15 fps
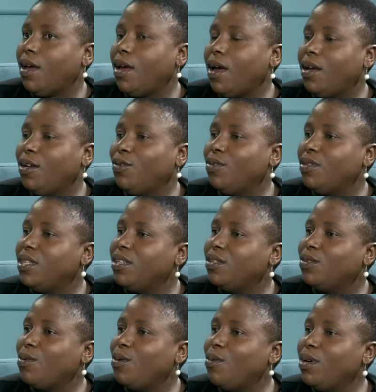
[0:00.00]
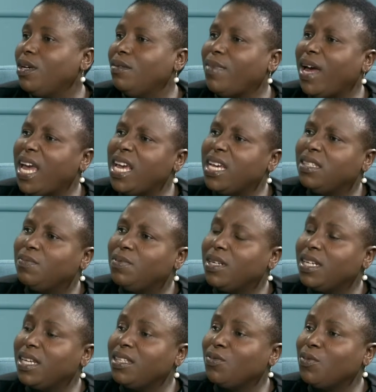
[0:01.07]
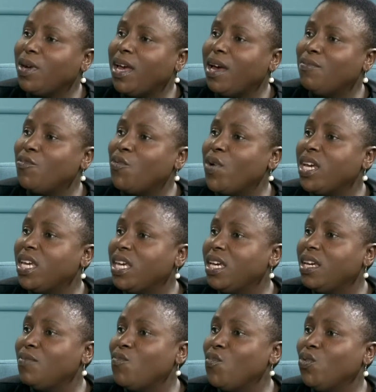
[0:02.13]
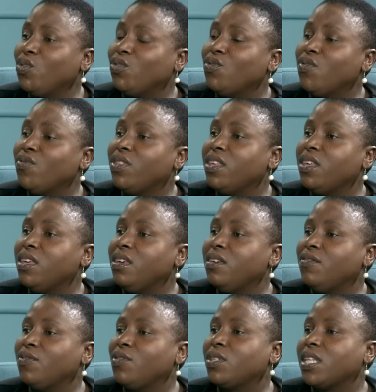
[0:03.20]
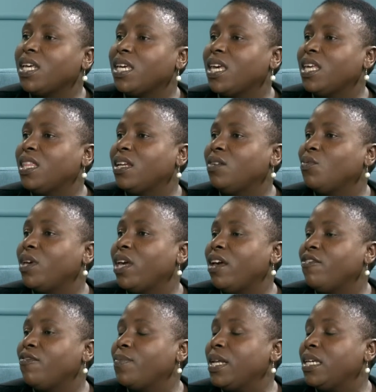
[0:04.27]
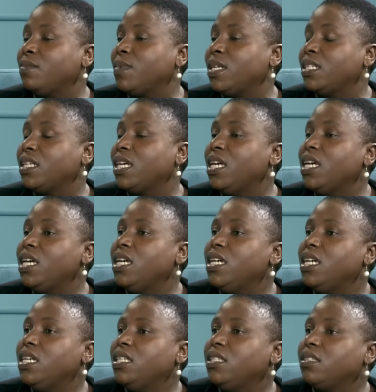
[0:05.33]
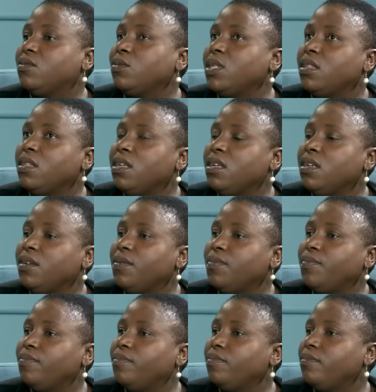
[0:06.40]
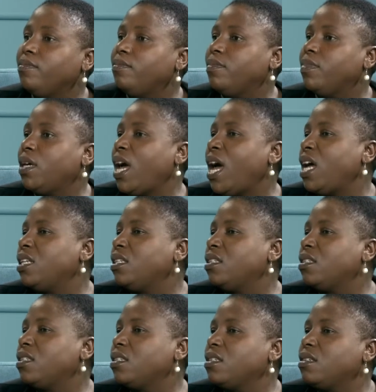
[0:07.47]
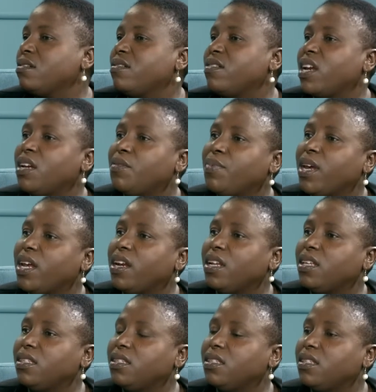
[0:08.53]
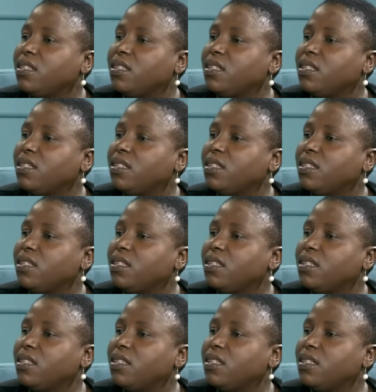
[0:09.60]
I don't think so. In my experience where I'm working, most of the foster care that we have placement is with the aunts, grandparents,